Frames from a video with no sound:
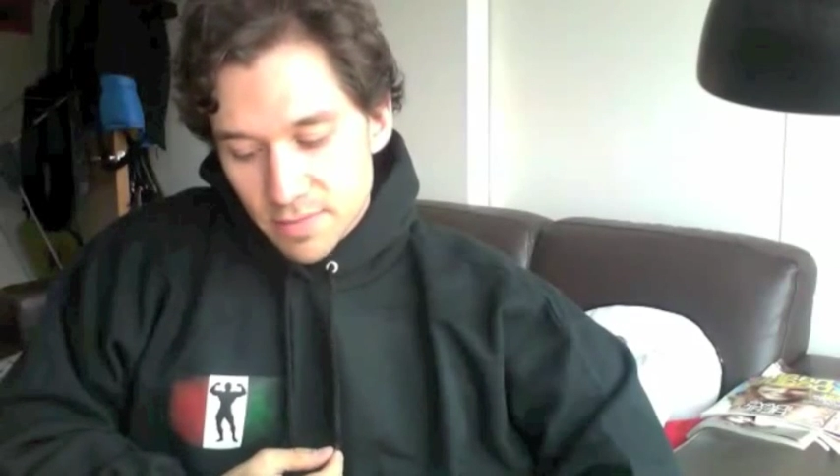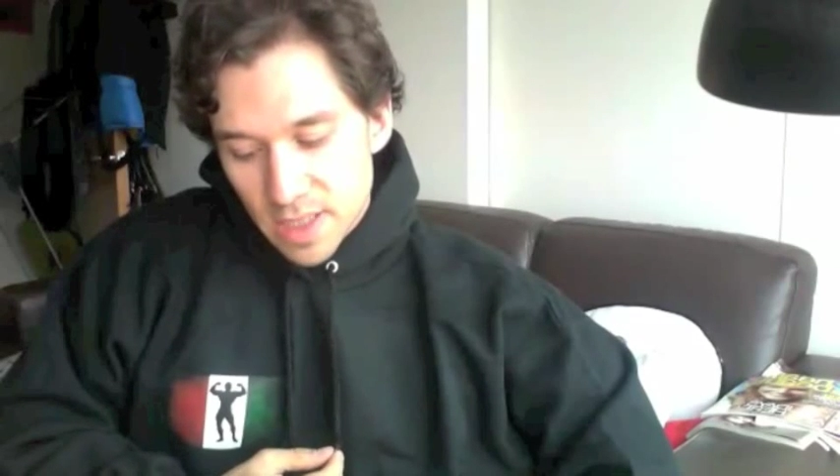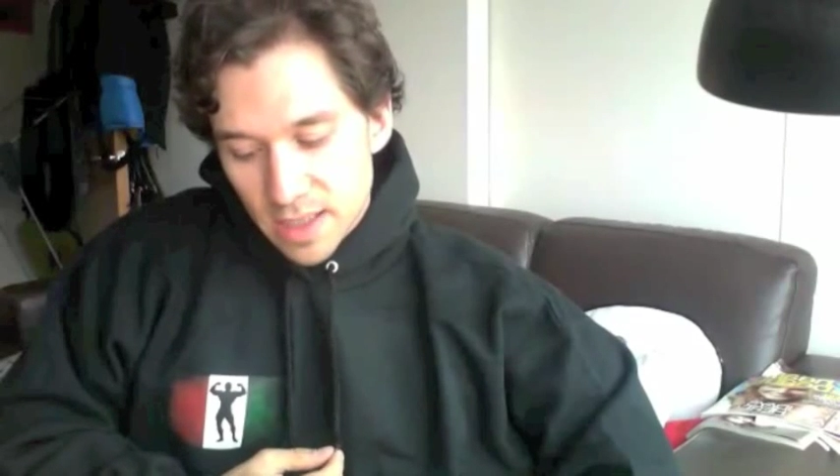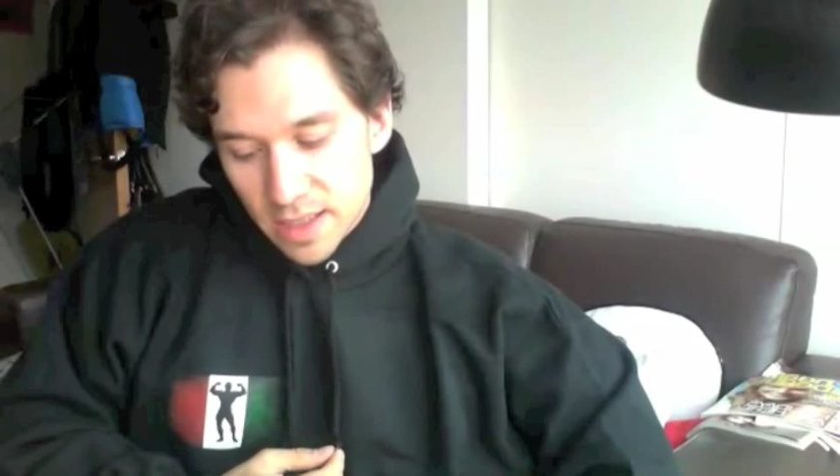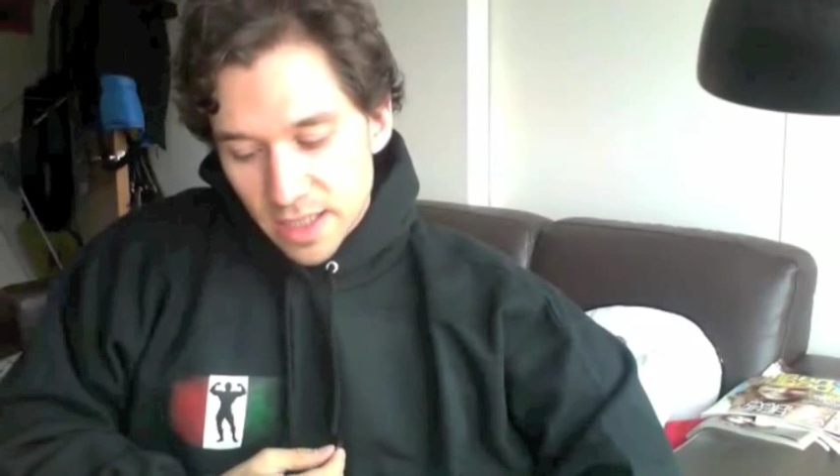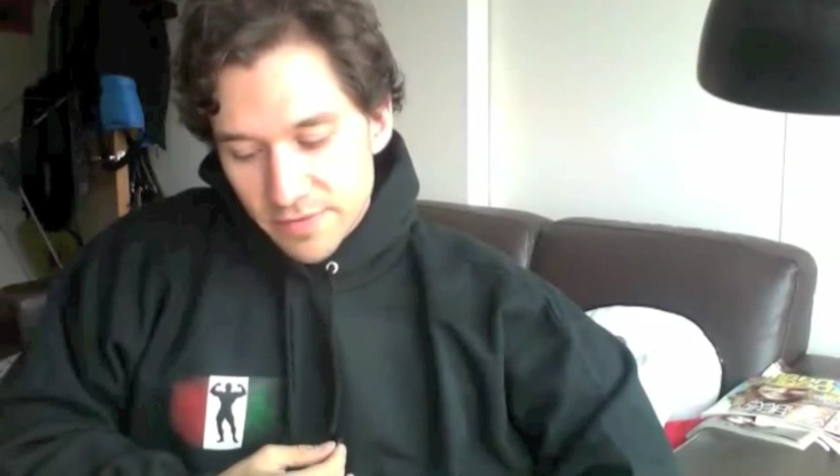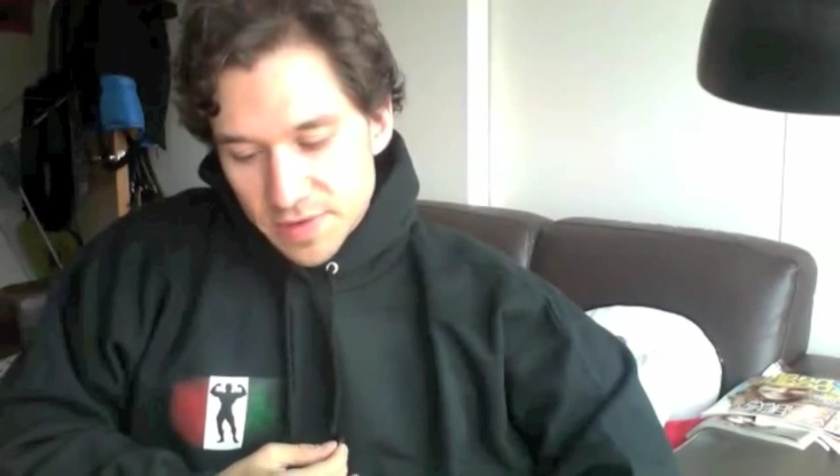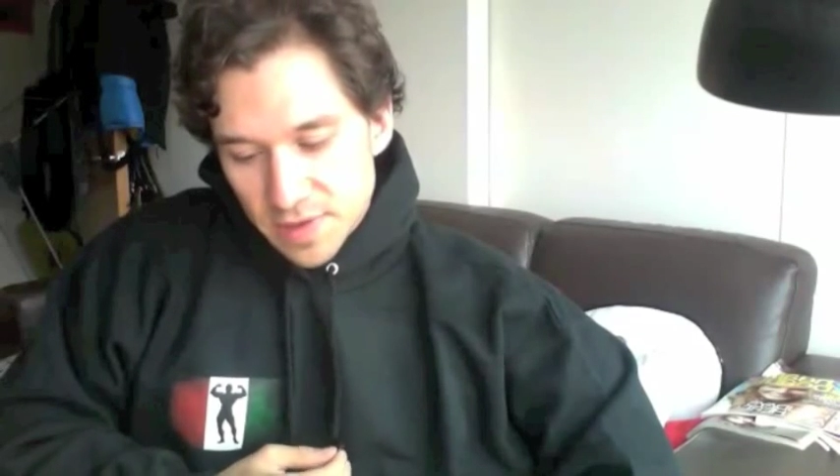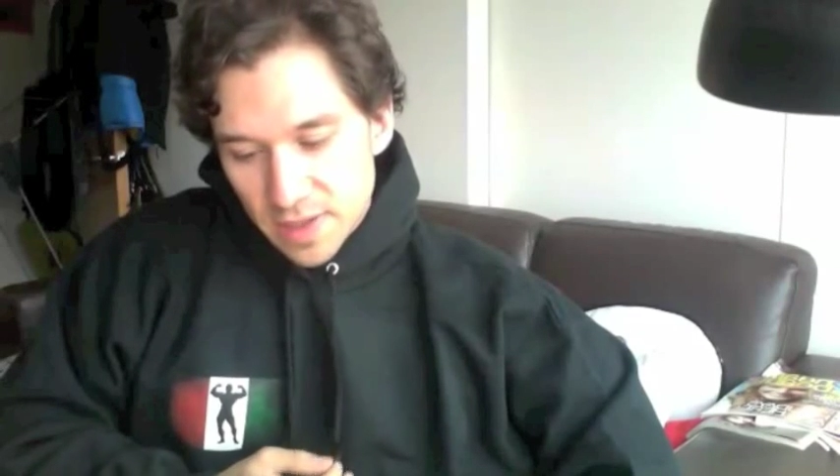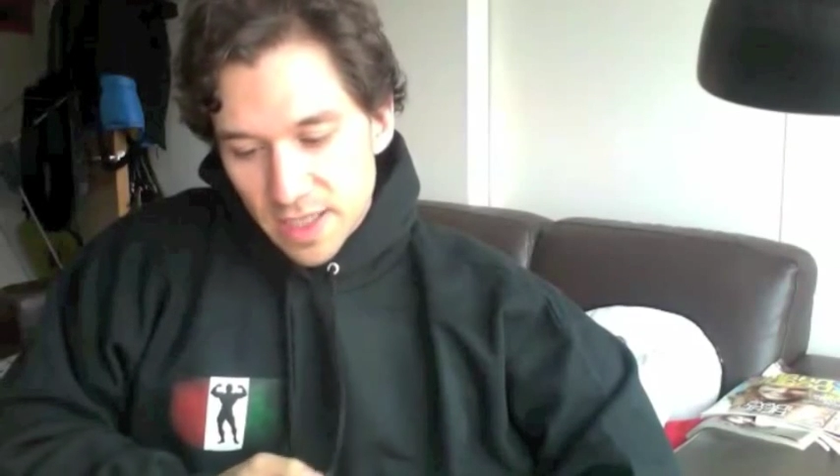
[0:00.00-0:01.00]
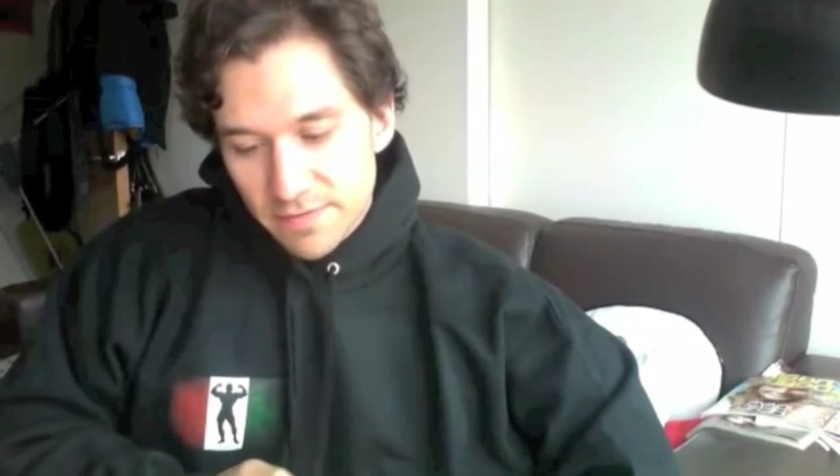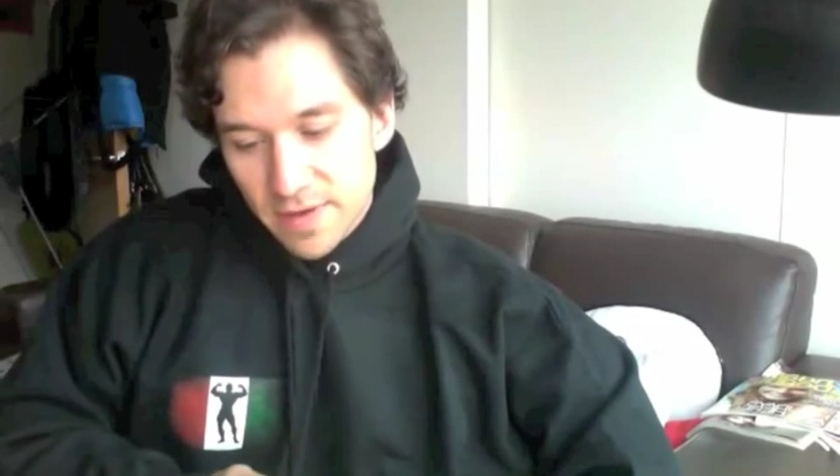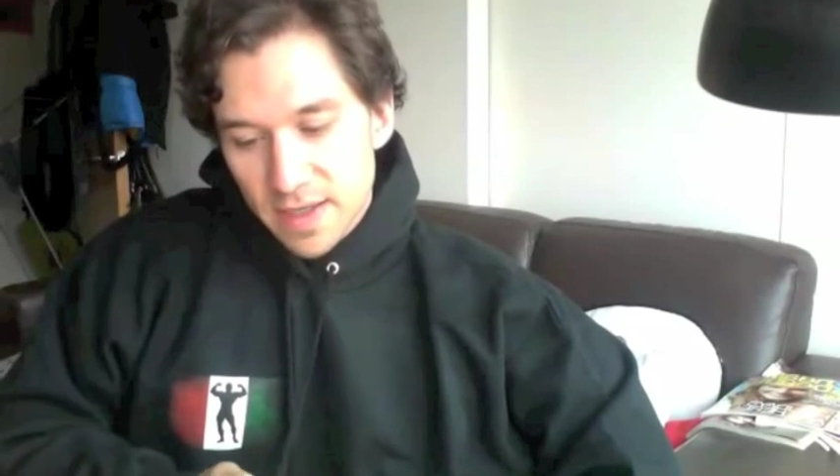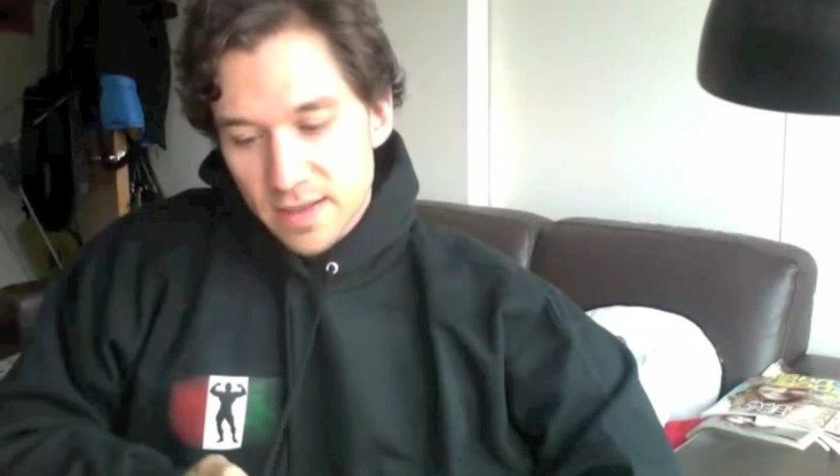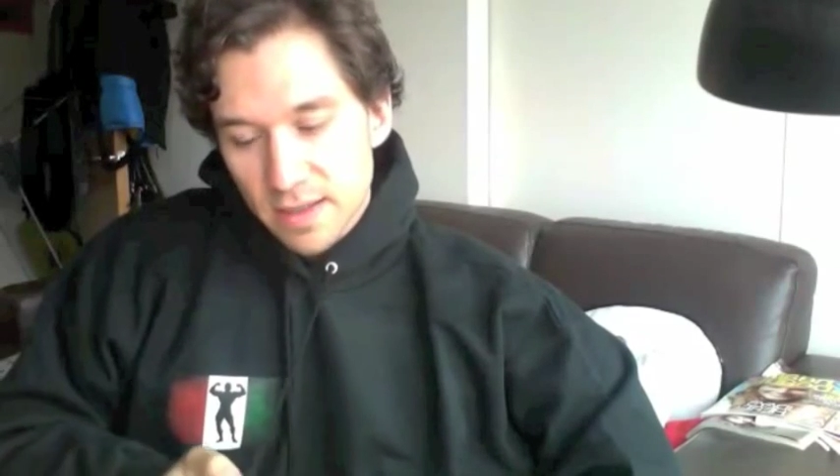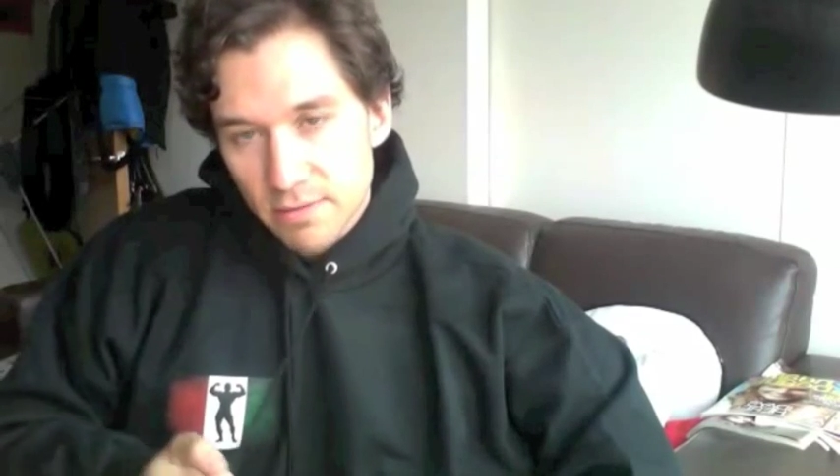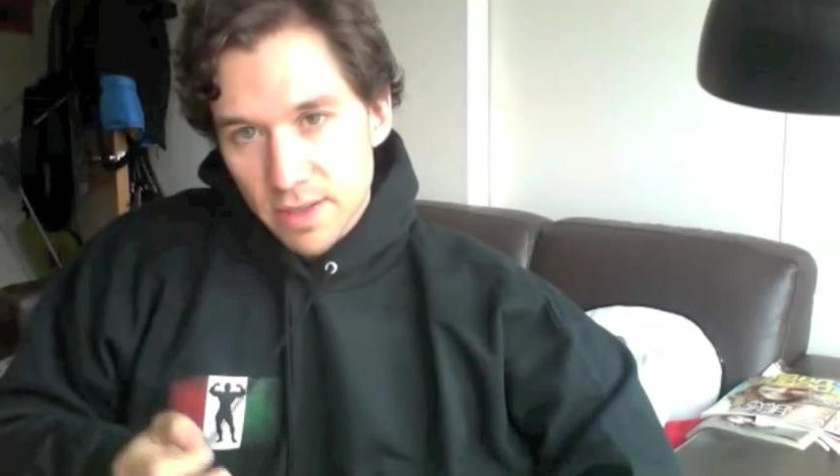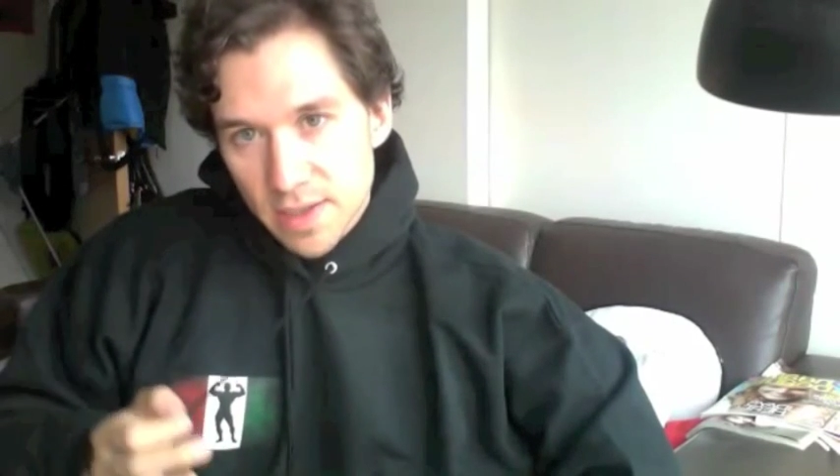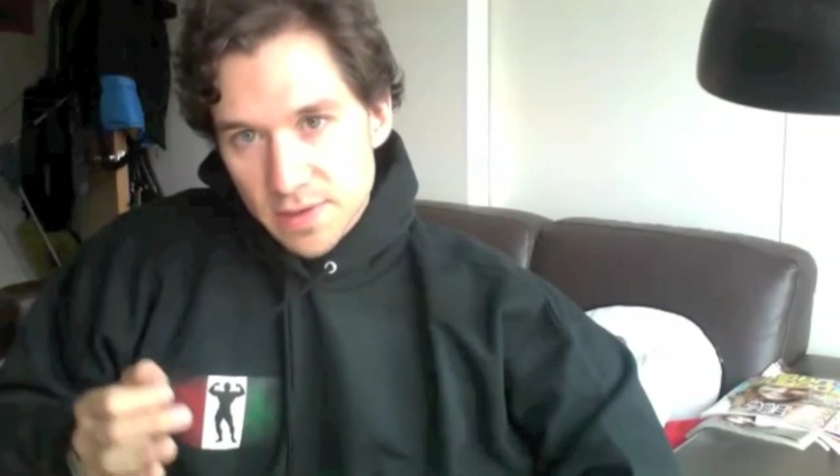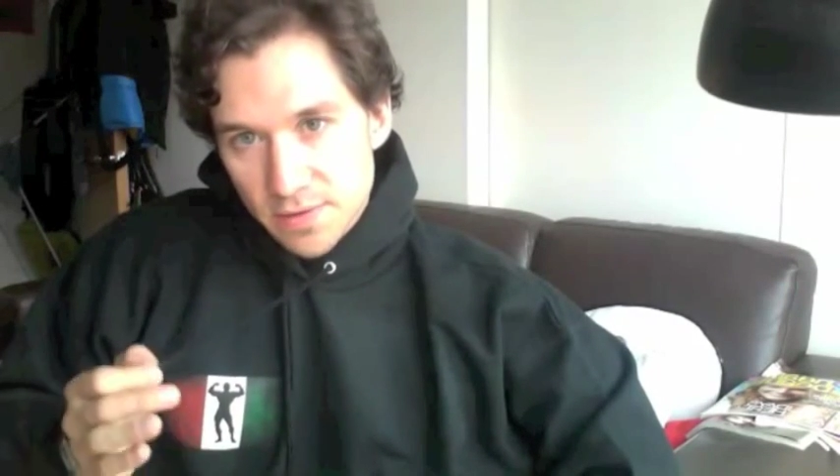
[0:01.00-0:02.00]
kind of a significant
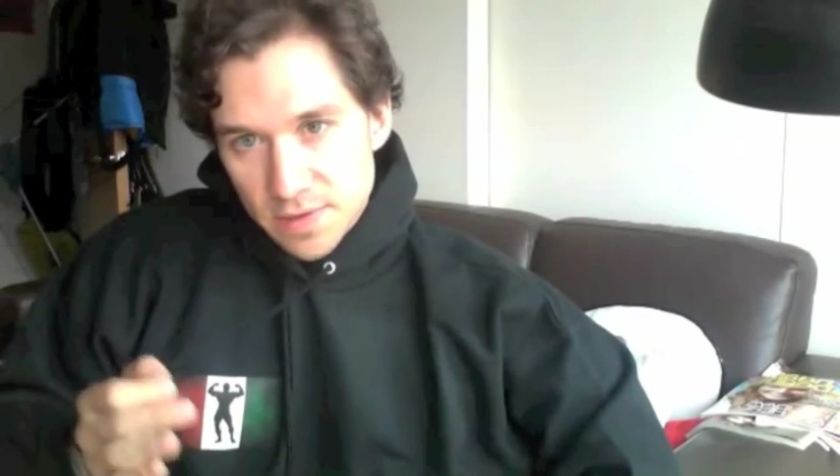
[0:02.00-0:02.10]
decrease or